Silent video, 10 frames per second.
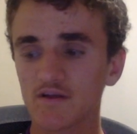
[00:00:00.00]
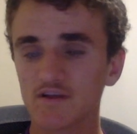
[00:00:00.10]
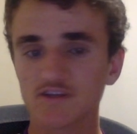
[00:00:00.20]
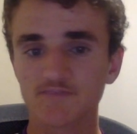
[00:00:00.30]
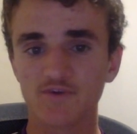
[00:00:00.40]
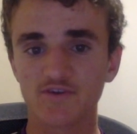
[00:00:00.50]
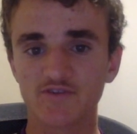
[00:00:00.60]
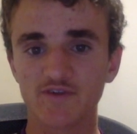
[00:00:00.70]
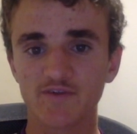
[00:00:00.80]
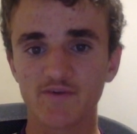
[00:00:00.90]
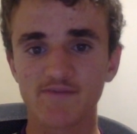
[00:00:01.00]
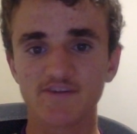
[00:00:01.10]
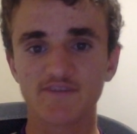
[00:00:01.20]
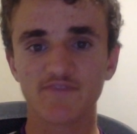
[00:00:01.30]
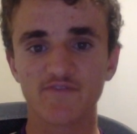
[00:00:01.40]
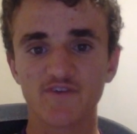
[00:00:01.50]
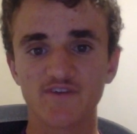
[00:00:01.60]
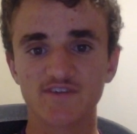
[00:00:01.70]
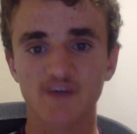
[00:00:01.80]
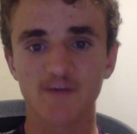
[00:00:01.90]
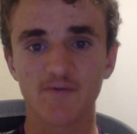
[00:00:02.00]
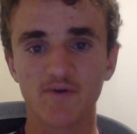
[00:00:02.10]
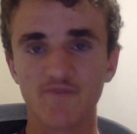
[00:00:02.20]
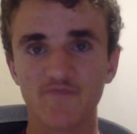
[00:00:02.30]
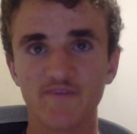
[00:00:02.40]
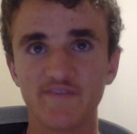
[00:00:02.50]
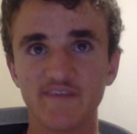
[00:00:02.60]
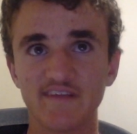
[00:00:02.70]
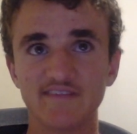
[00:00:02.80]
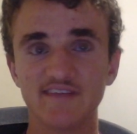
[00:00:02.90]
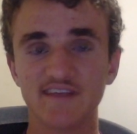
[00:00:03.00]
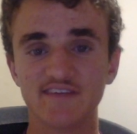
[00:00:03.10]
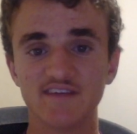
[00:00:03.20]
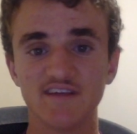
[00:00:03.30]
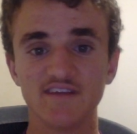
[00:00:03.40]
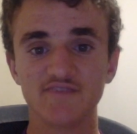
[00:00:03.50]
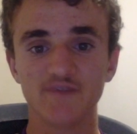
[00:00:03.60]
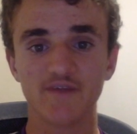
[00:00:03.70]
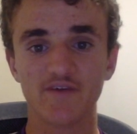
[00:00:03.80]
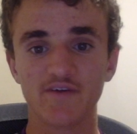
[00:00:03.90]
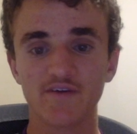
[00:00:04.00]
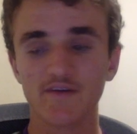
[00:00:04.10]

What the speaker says: spot to win a premiership for the first time in, 56 years or whatever?